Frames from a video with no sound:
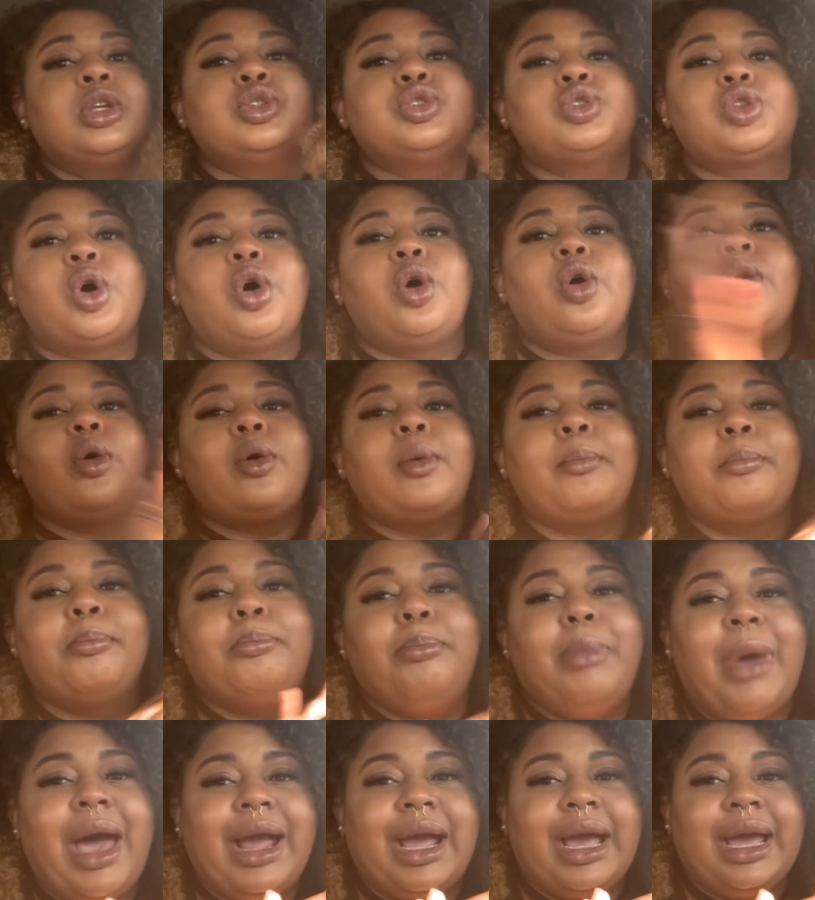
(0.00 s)
So,
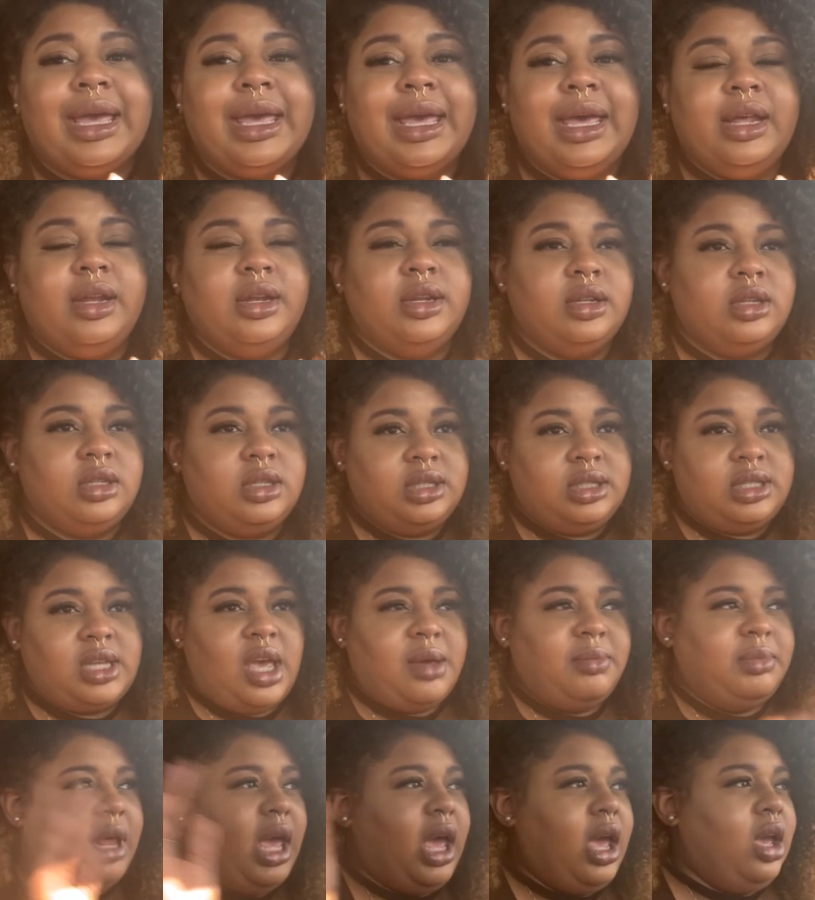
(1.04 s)
back again,
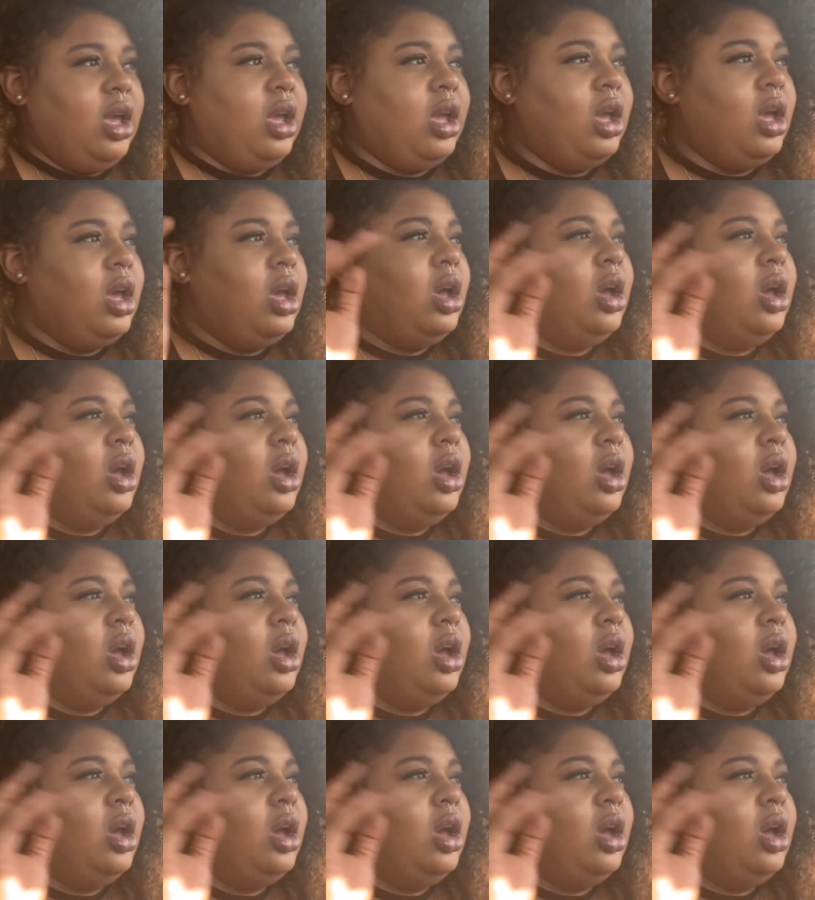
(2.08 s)
same day.